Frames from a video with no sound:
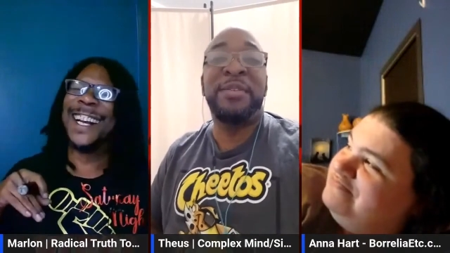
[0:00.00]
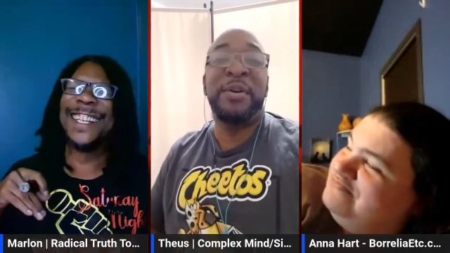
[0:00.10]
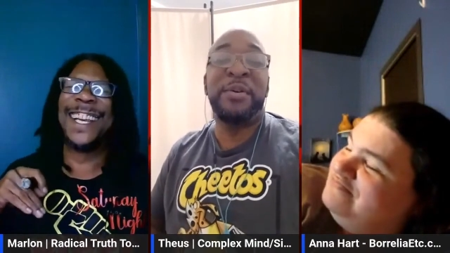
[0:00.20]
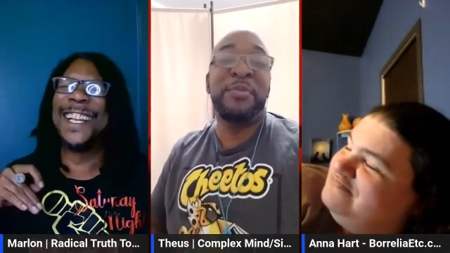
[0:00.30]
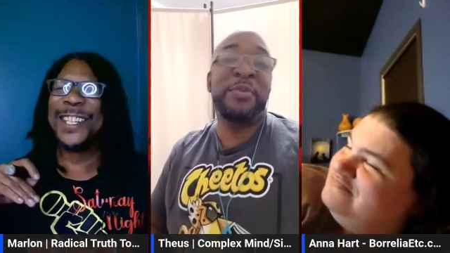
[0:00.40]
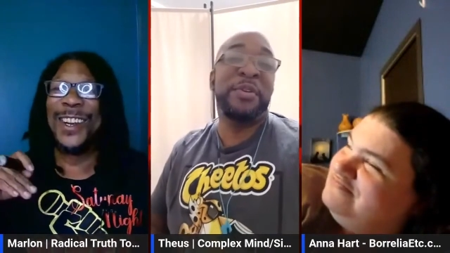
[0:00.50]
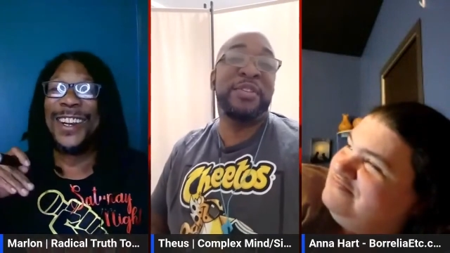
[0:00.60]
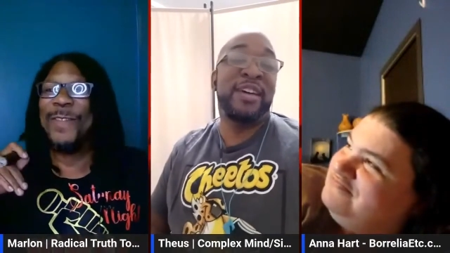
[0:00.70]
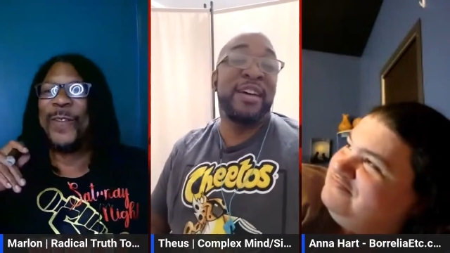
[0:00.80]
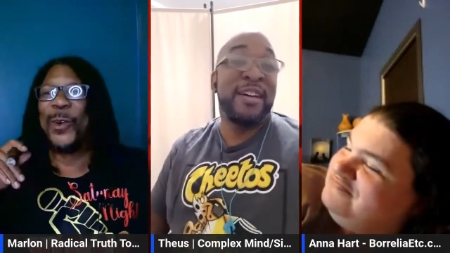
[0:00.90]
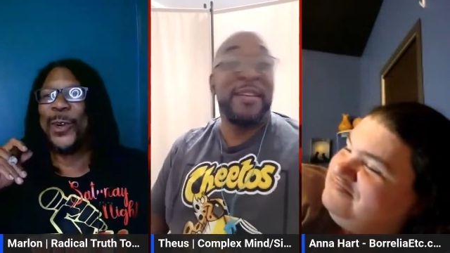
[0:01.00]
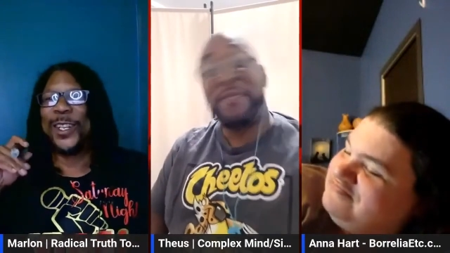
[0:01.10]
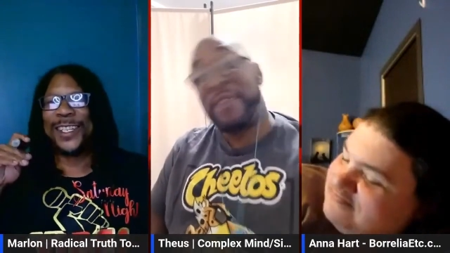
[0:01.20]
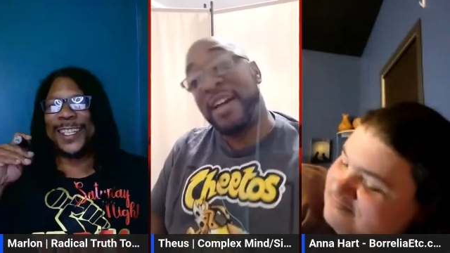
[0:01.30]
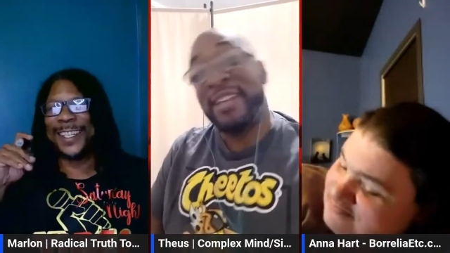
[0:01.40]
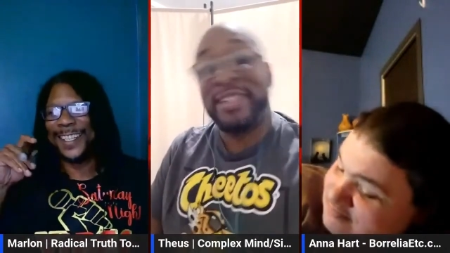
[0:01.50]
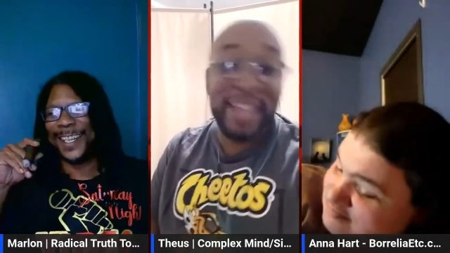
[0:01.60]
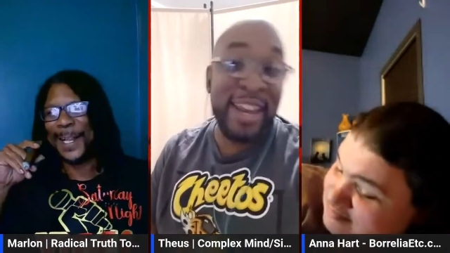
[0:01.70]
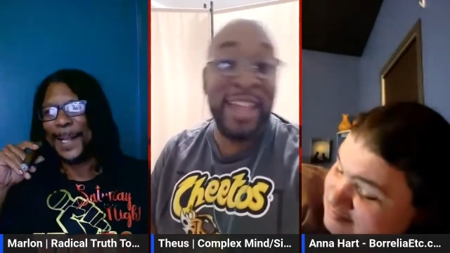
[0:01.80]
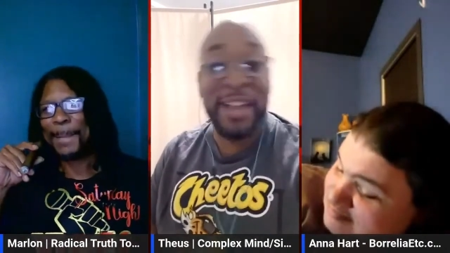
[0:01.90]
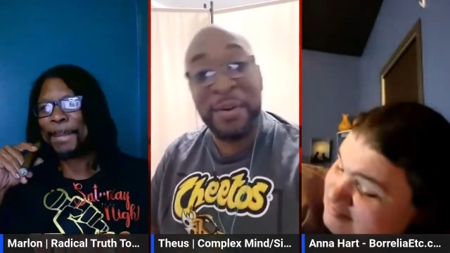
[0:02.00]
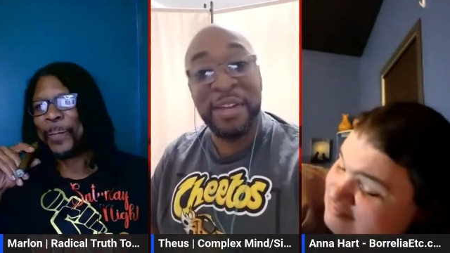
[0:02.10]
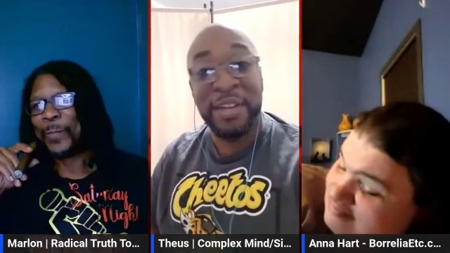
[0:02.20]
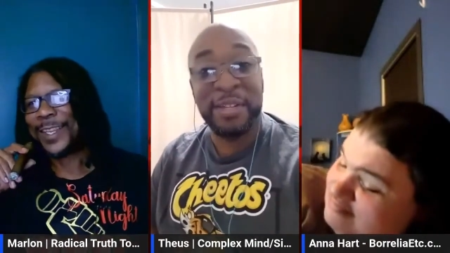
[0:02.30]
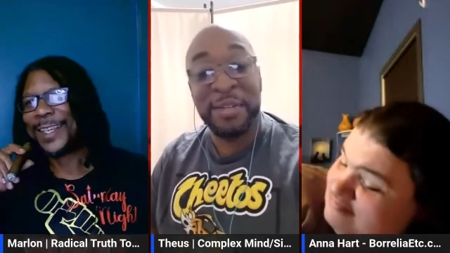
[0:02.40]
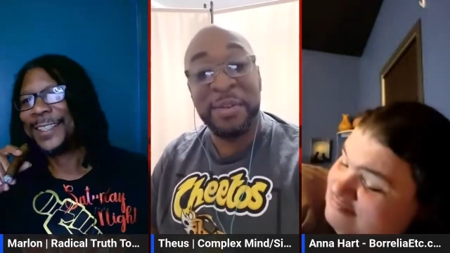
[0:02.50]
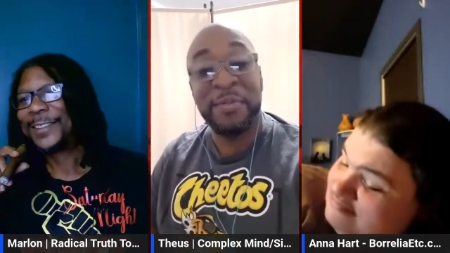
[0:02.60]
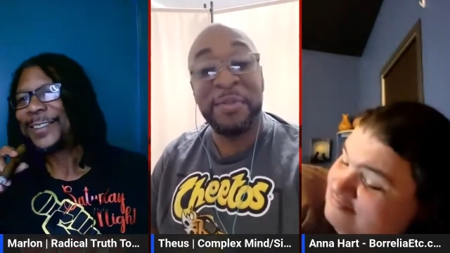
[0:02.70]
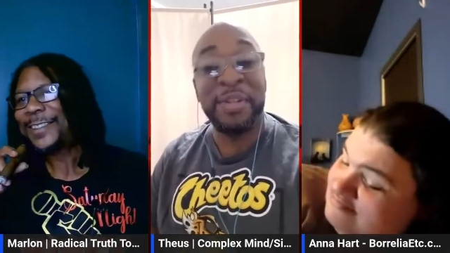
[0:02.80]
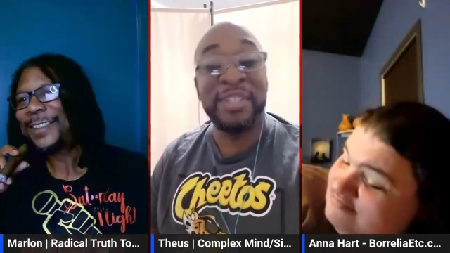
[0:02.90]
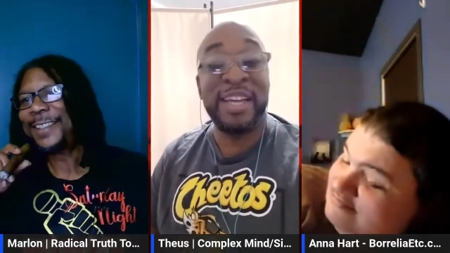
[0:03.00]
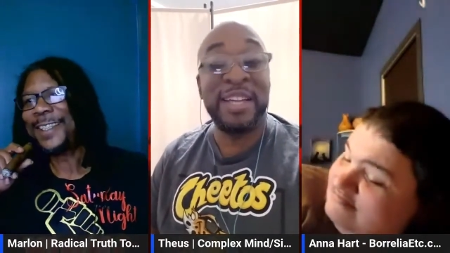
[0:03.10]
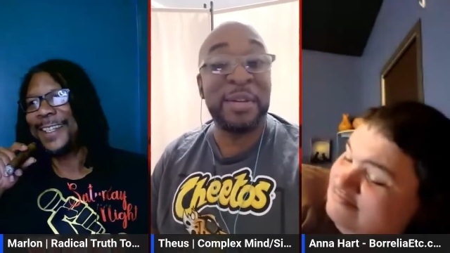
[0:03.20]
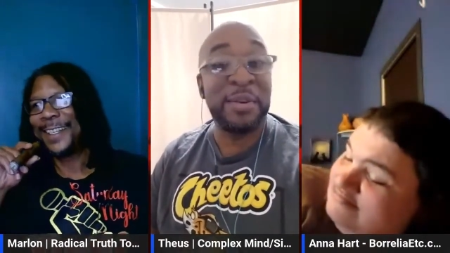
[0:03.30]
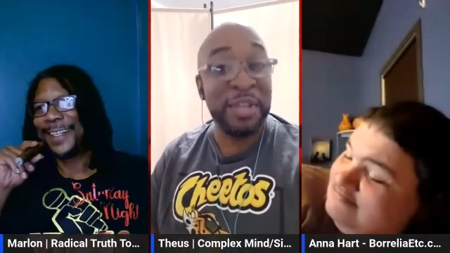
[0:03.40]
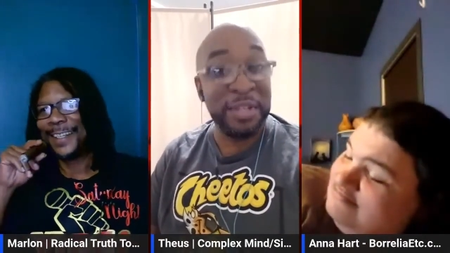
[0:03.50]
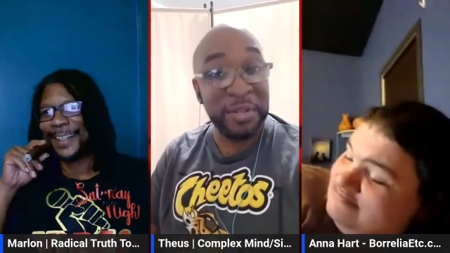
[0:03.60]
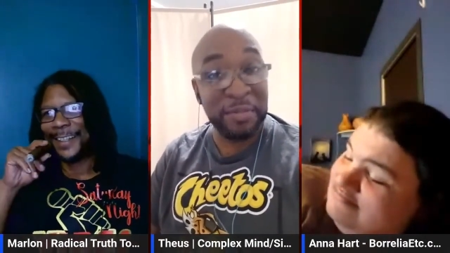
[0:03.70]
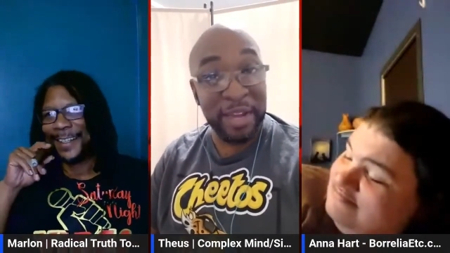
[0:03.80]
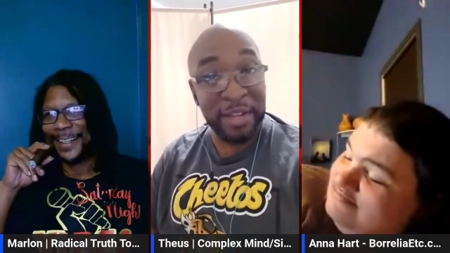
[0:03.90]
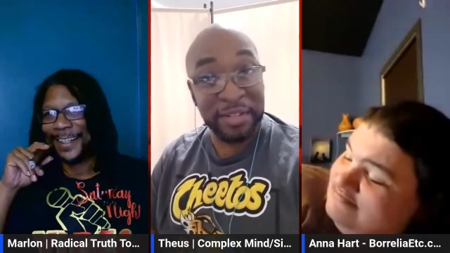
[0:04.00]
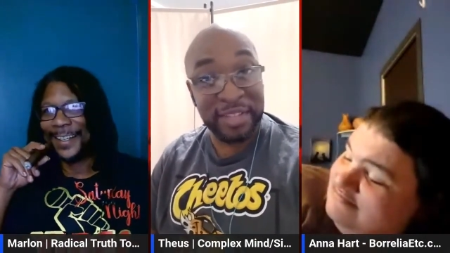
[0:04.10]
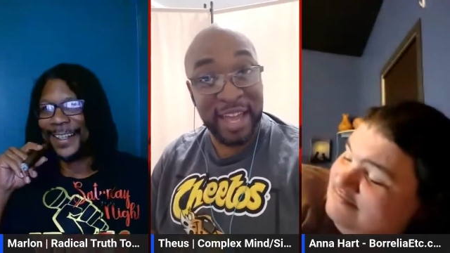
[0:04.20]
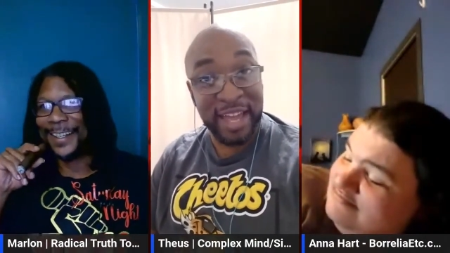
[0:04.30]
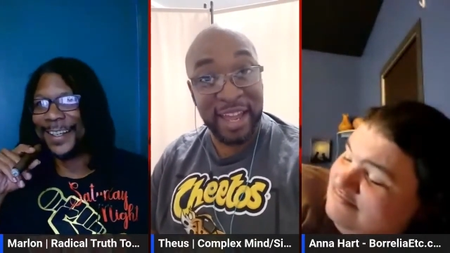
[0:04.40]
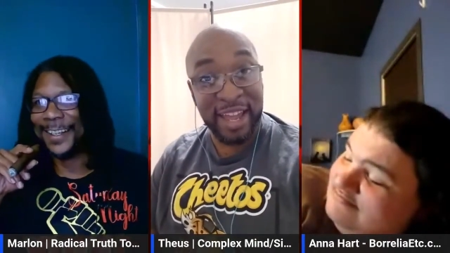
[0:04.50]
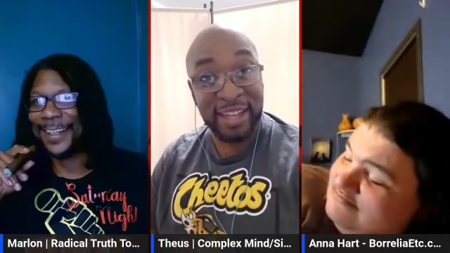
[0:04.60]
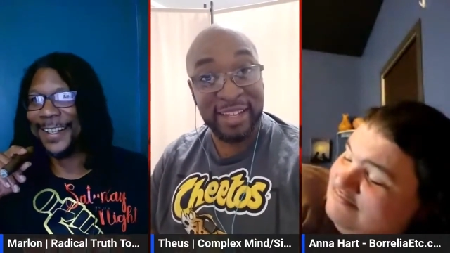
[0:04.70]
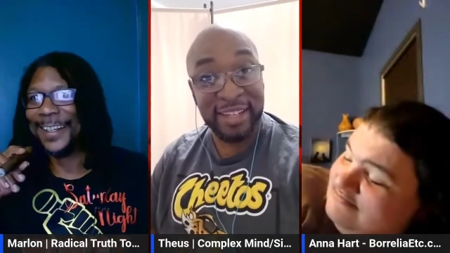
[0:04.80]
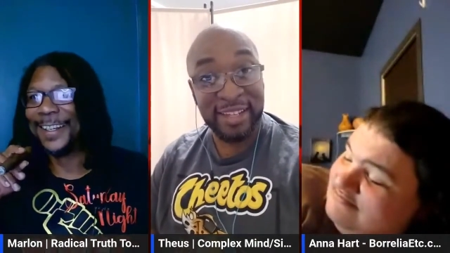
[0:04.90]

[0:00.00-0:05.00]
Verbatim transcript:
Speaker 1: get you no divorce. Fellas, that ain't gonna get you no divorce. That's gonna get you the major side eye.